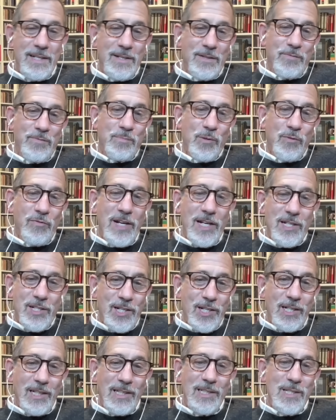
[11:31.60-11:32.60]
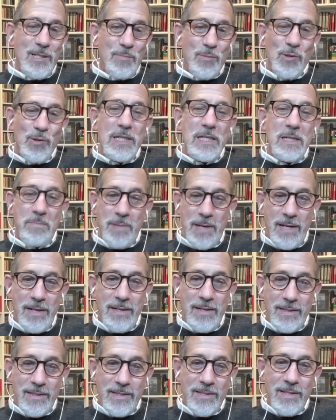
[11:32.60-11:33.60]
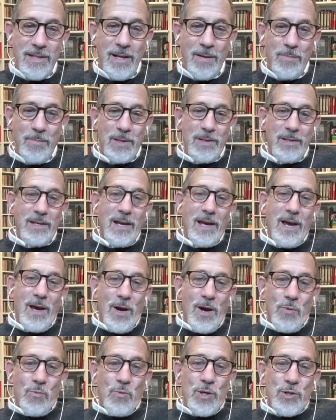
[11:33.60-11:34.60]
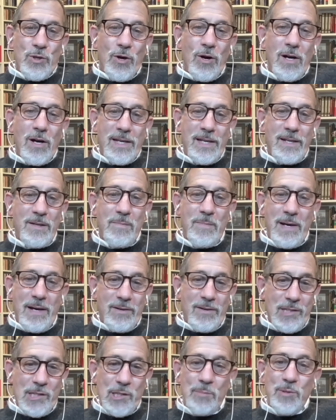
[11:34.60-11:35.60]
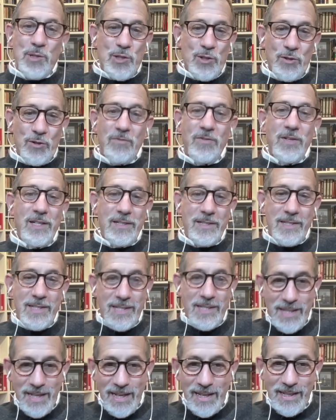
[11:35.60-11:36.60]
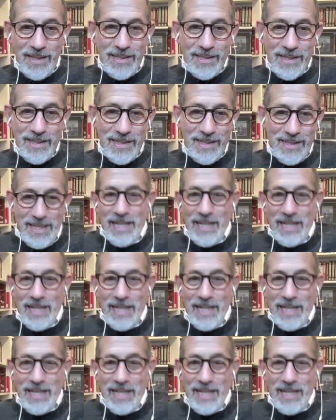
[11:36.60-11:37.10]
of professionalism or independence. I mean, we're talking about a subservient state.